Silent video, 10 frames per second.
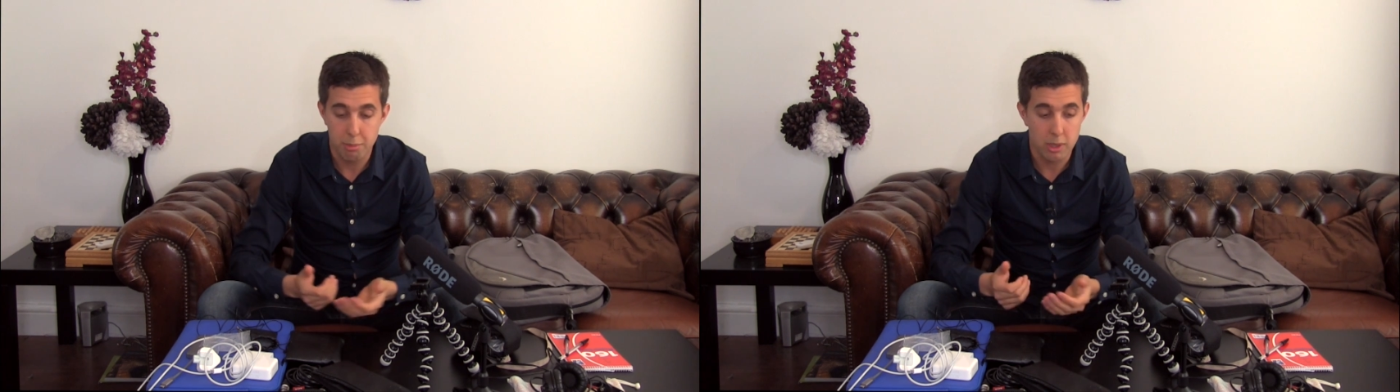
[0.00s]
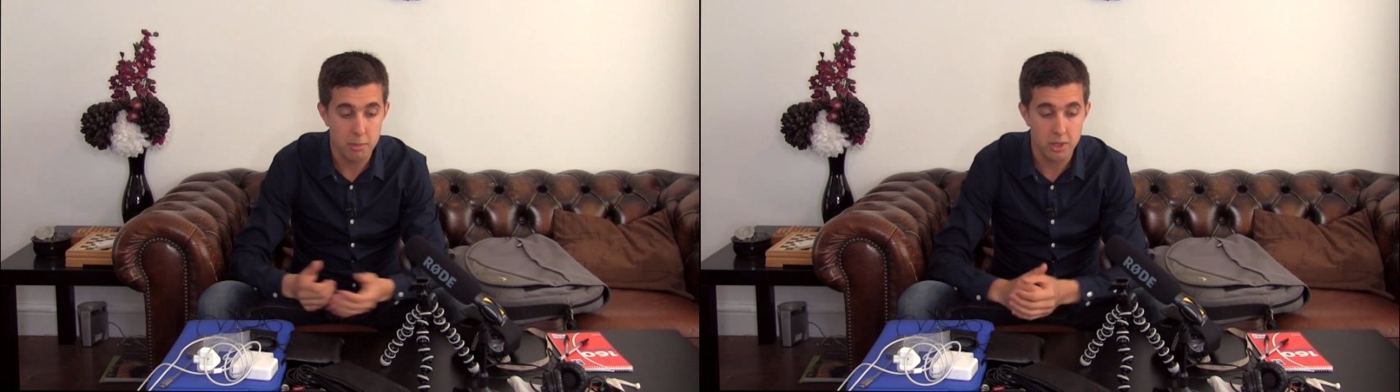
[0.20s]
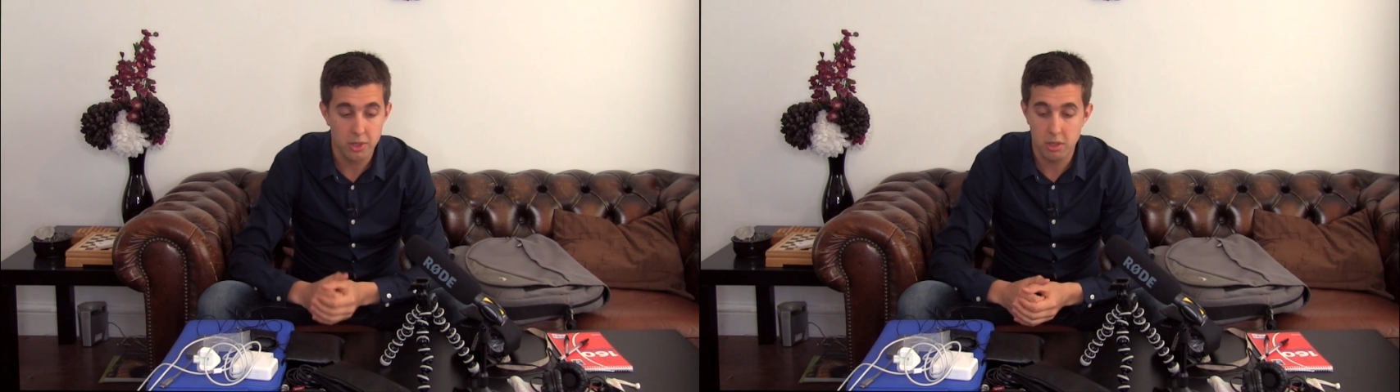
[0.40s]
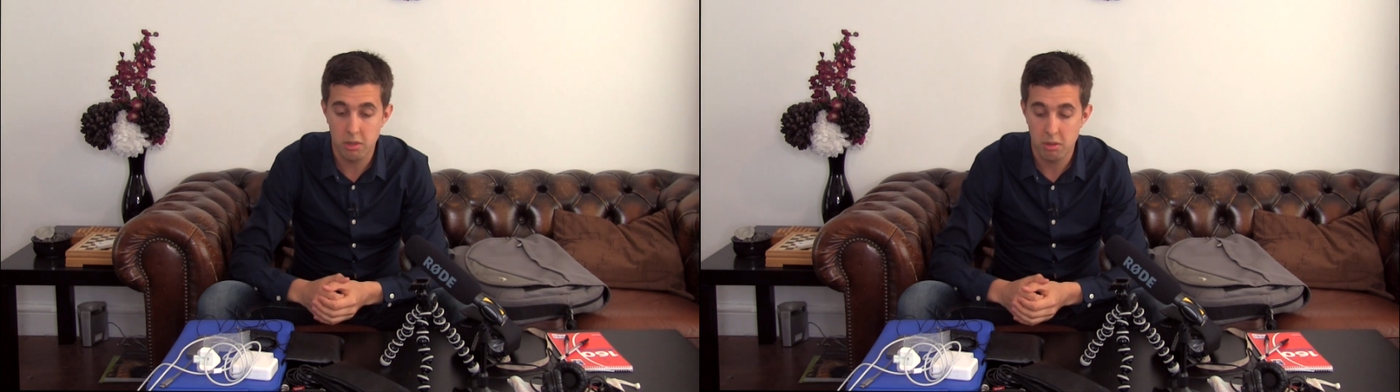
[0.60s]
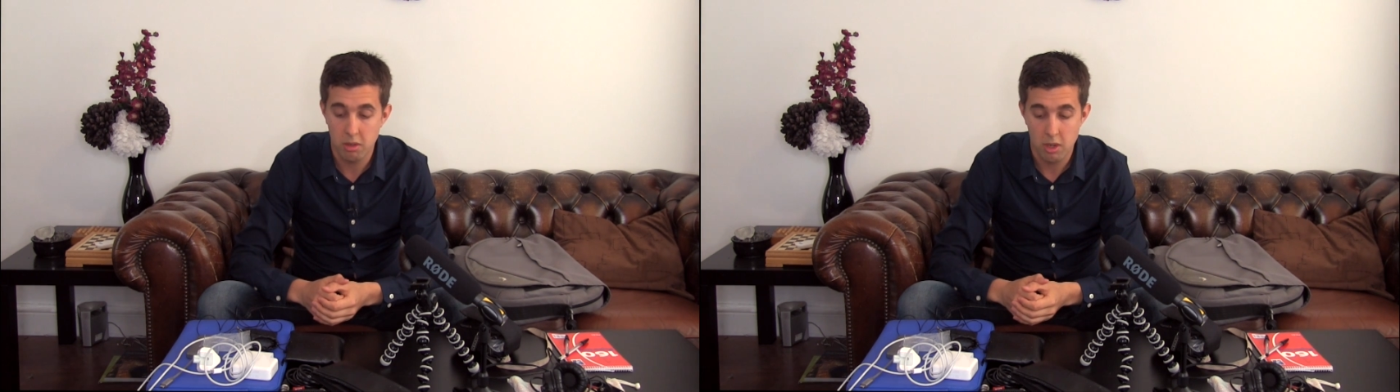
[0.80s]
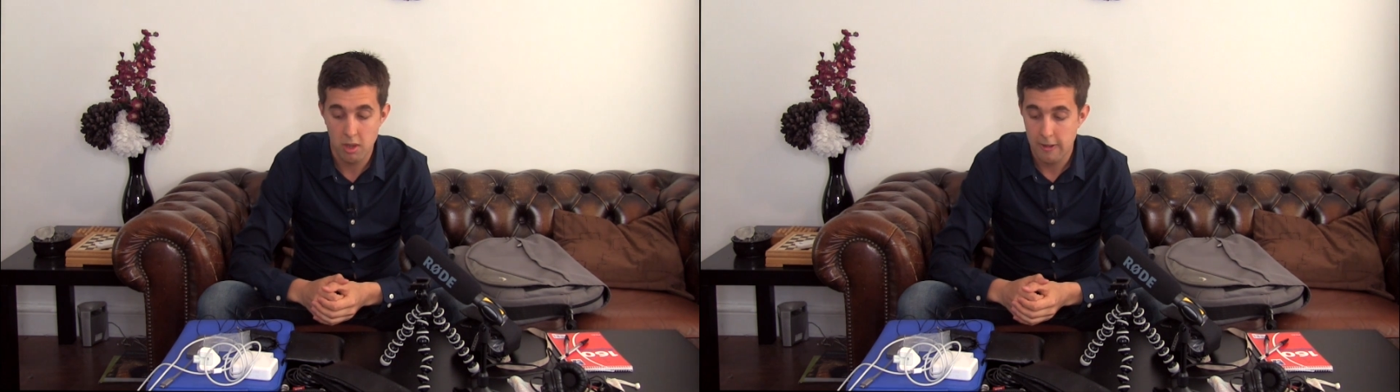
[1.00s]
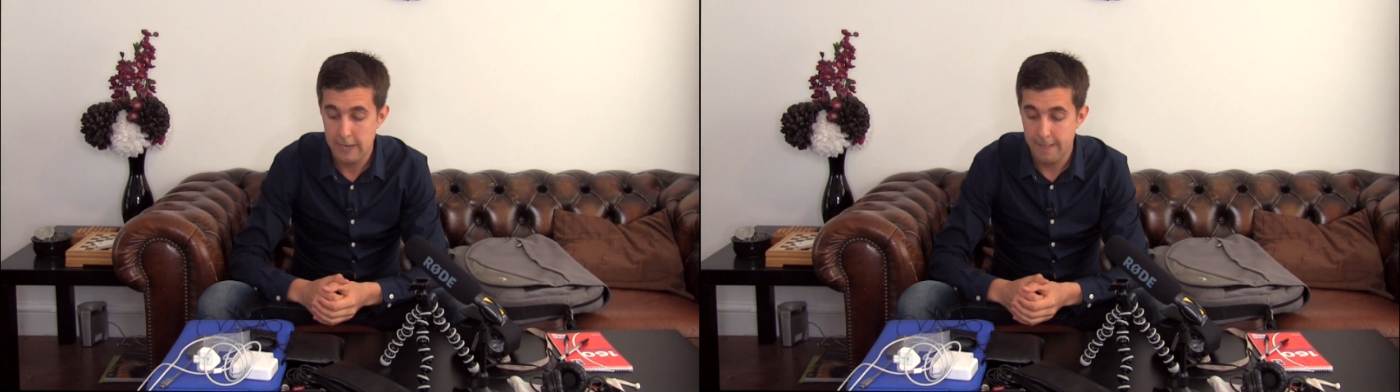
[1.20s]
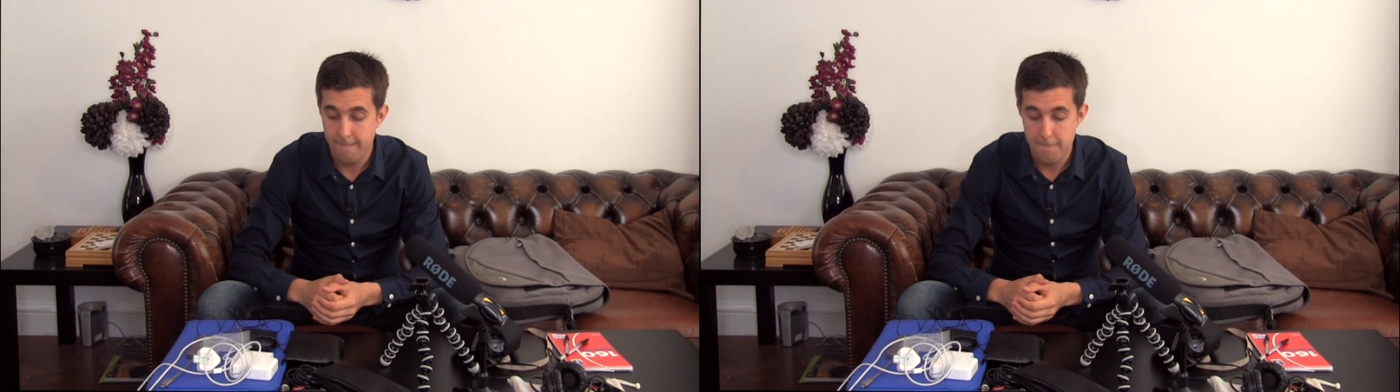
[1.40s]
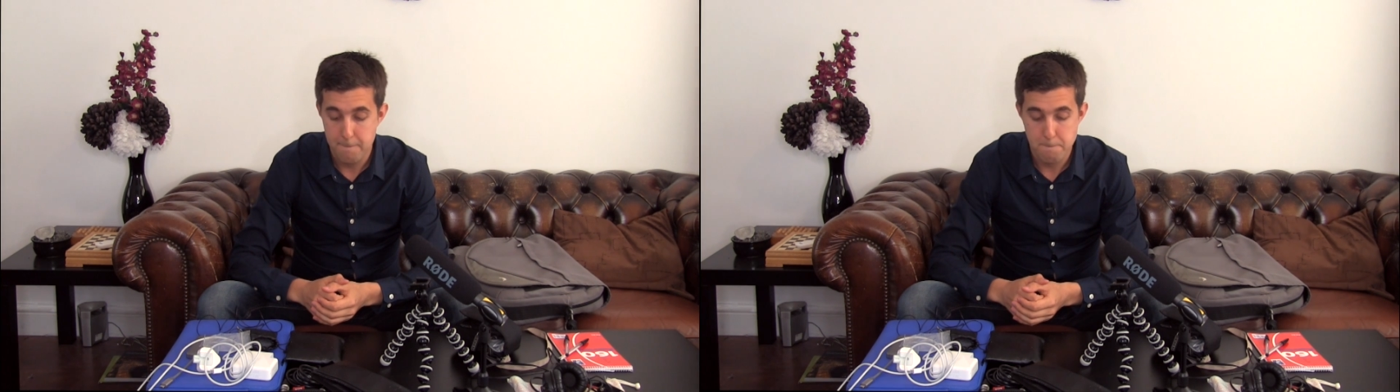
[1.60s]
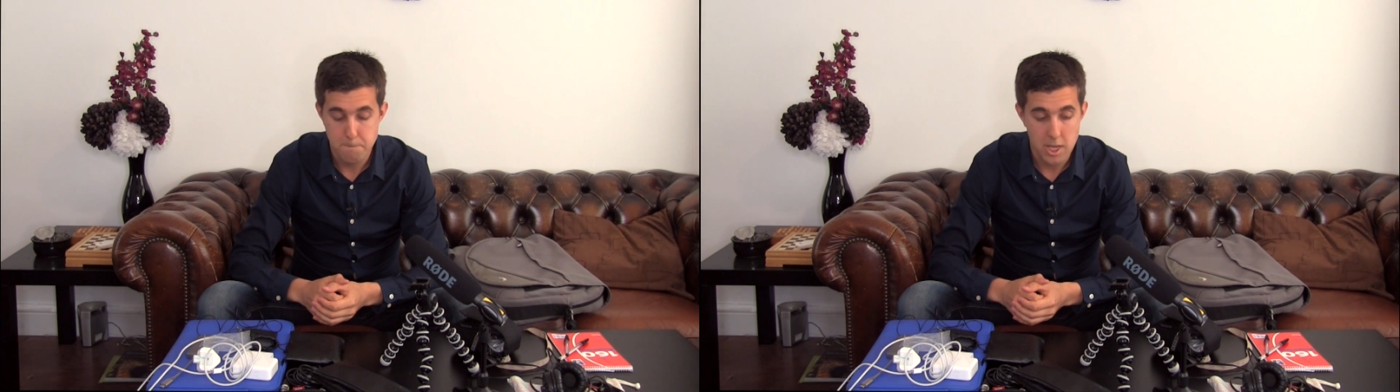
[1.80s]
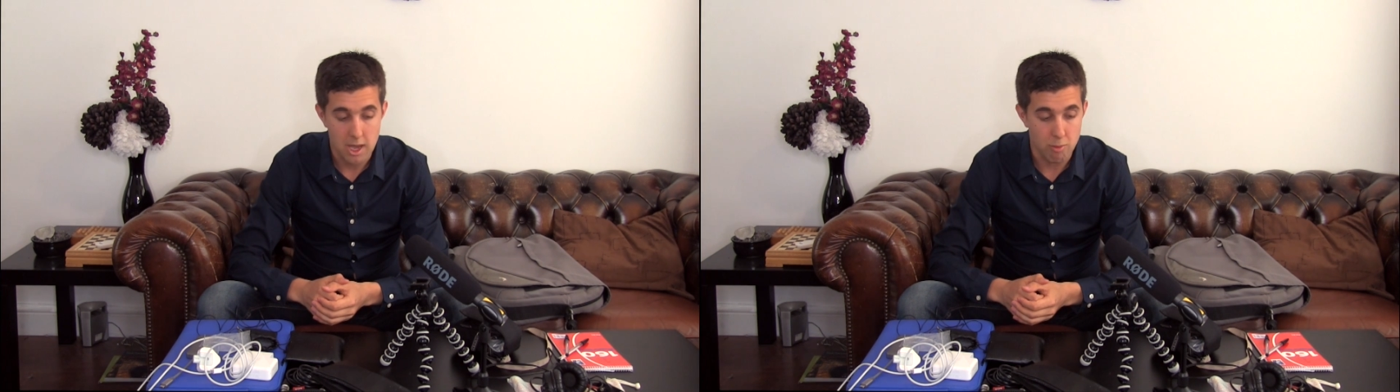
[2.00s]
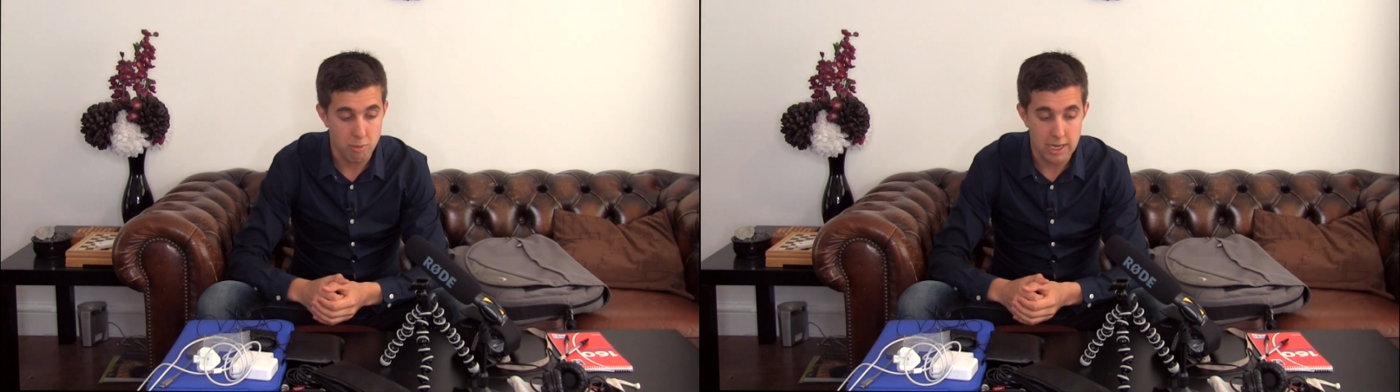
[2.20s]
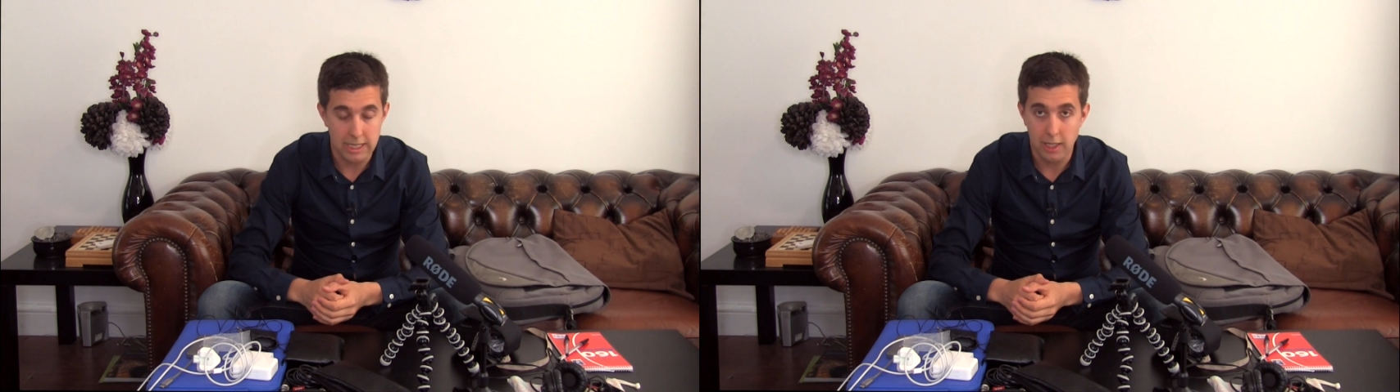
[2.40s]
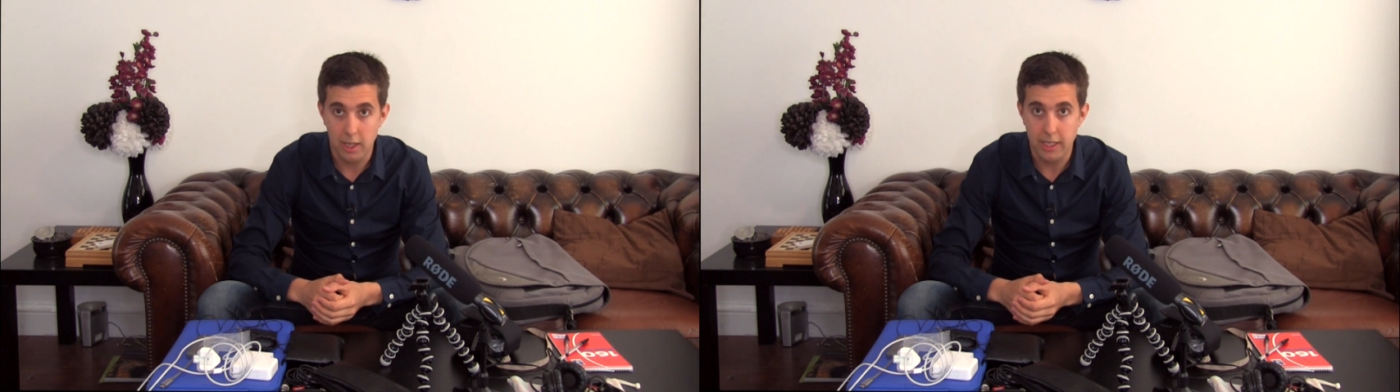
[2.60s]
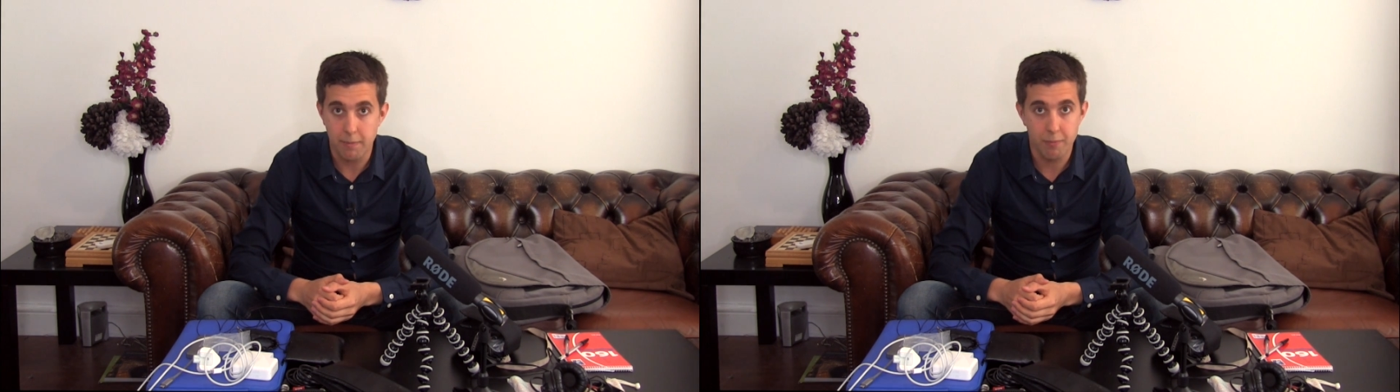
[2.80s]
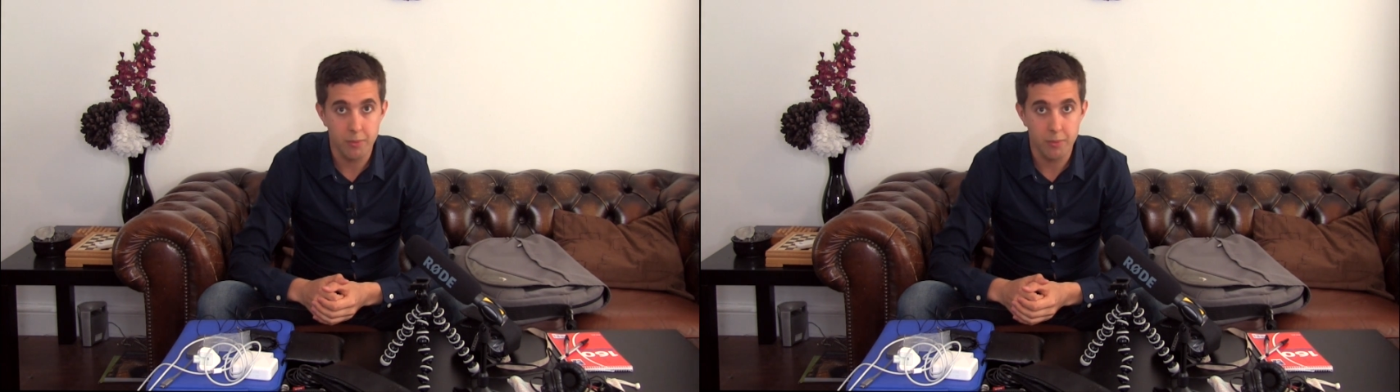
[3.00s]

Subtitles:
Pretty much, really light,